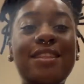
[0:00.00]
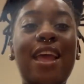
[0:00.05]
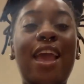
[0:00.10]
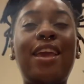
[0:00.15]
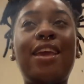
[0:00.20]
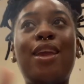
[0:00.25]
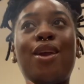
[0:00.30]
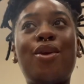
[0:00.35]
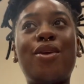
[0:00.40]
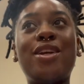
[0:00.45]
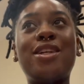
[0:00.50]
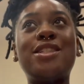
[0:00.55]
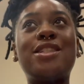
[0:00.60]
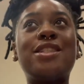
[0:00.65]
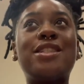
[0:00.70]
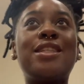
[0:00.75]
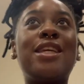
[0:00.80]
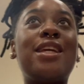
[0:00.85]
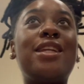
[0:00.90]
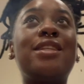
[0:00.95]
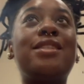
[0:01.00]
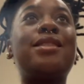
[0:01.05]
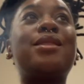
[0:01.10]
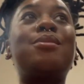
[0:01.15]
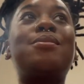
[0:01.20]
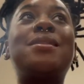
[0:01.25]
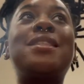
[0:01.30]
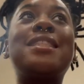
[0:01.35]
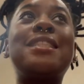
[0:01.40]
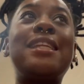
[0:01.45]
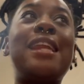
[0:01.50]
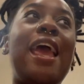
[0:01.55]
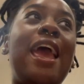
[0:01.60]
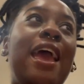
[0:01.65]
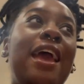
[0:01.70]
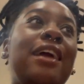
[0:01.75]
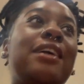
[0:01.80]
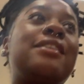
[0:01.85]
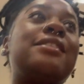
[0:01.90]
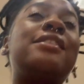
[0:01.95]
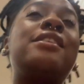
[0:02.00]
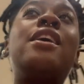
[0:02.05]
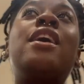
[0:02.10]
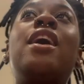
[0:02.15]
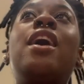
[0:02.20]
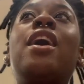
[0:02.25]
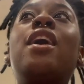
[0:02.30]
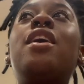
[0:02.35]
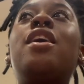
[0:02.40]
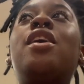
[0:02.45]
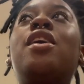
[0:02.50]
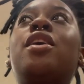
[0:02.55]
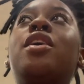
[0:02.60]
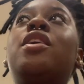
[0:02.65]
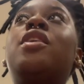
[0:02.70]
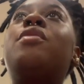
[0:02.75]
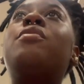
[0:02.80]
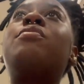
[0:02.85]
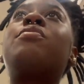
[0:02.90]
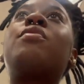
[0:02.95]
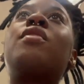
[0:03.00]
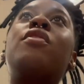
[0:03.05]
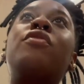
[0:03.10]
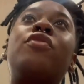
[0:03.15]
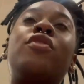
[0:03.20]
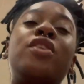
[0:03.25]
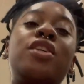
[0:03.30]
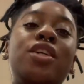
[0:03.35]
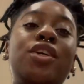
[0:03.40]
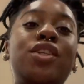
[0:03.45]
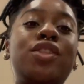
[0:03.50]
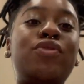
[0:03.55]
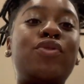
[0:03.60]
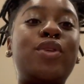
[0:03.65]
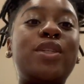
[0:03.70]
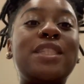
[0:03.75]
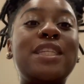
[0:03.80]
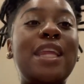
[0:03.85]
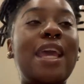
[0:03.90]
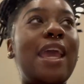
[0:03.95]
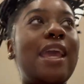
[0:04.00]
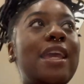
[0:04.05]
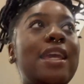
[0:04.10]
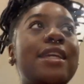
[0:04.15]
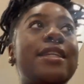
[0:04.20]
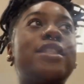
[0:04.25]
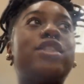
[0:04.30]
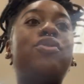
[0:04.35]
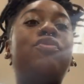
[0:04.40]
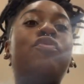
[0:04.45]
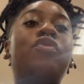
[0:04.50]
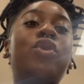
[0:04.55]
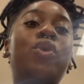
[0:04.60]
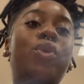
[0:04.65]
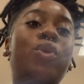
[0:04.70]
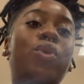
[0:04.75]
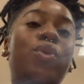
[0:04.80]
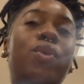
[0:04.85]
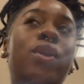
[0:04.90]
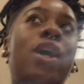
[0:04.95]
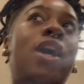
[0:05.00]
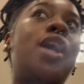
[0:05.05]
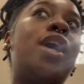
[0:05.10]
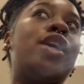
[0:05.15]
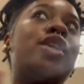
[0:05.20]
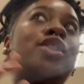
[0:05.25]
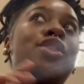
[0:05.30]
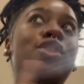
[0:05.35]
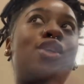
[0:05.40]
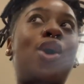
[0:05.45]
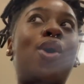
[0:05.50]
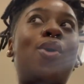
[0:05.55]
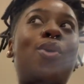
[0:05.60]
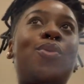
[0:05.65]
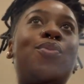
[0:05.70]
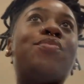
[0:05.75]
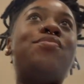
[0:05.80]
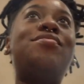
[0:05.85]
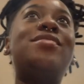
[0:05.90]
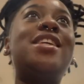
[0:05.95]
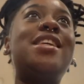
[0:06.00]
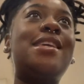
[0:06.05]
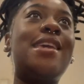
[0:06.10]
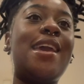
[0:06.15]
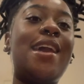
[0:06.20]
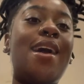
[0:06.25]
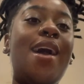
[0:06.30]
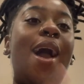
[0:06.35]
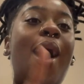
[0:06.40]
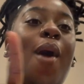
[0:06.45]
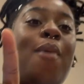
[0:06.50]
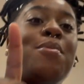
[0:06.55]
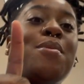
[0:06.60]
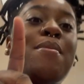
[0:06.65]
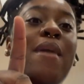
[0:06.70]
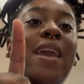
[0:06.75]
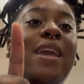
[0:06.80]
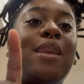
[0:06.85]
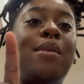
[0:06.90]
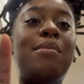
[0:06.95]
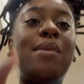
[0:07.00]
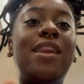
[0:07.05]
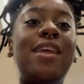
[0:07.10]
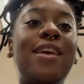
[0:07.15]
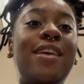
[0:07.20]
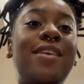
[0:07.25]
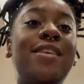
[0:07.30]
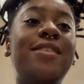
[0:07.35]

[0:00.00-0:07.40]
now I'm in the grocery area and I'm just about to grab some snacks for us in the house and stuff, y'all. Um,